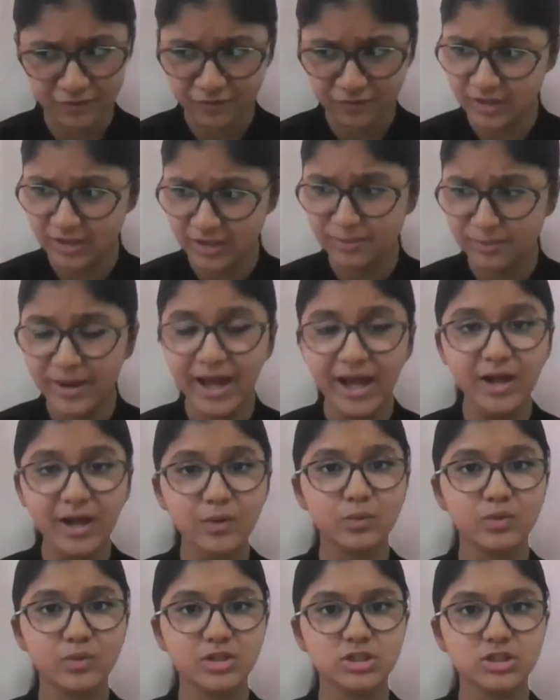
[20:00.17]

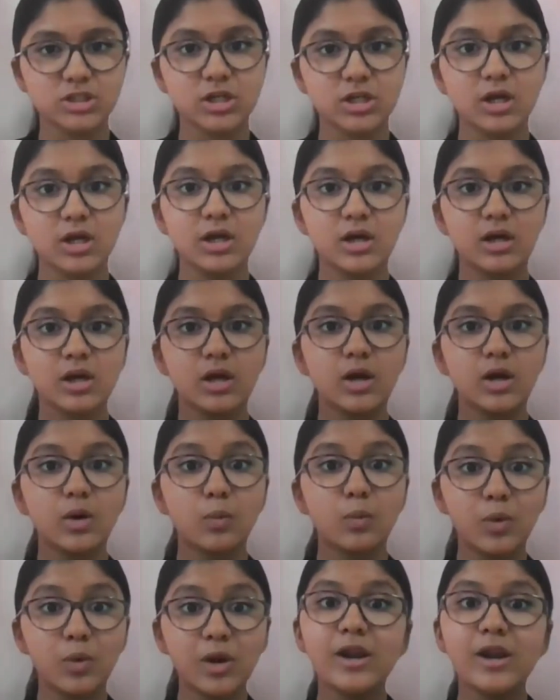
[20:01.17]
feedback, which
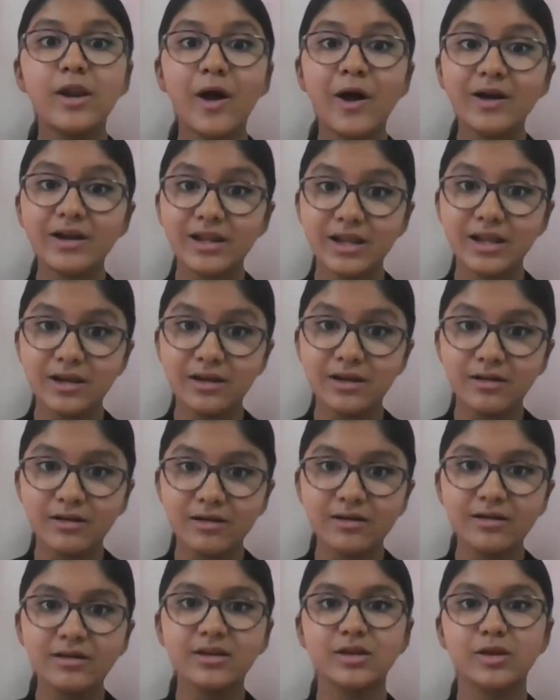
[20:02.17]
will not hinder
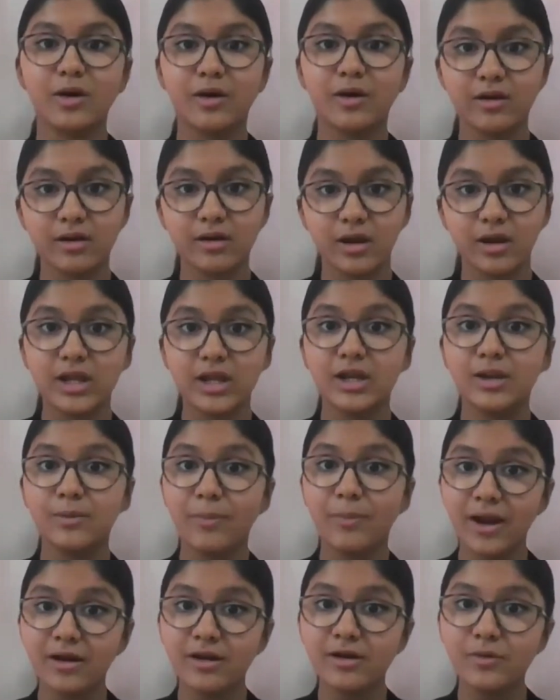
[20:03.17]
your
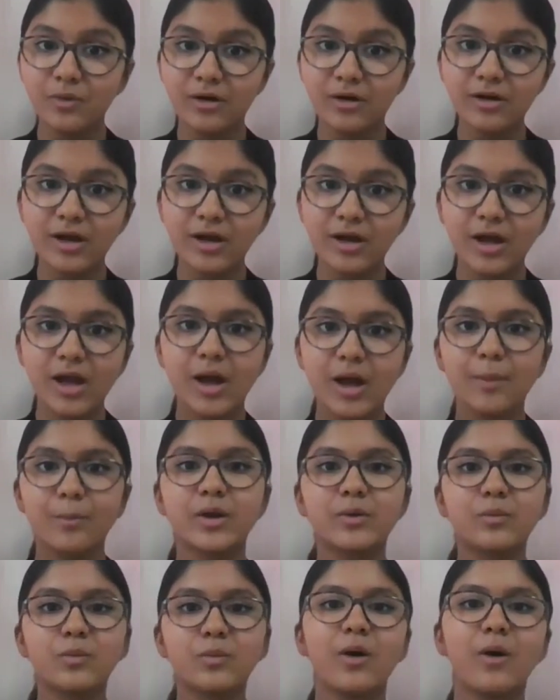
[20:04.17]
independent work,
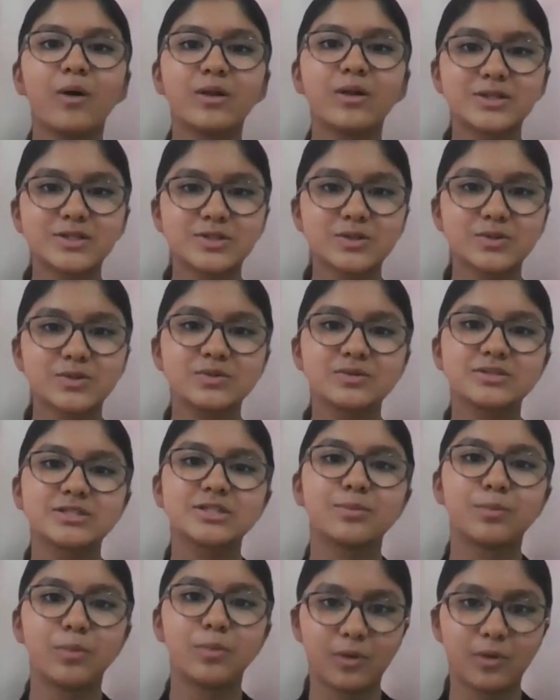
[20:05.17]
but will also
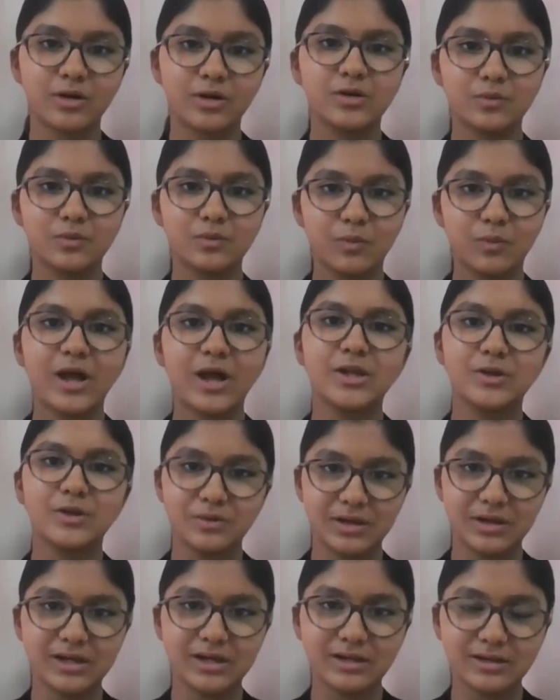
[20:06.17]
support you while you
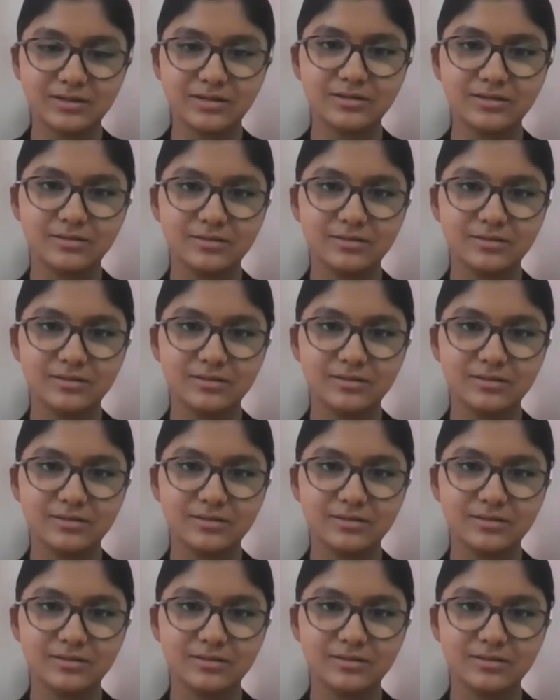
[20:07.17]
need it.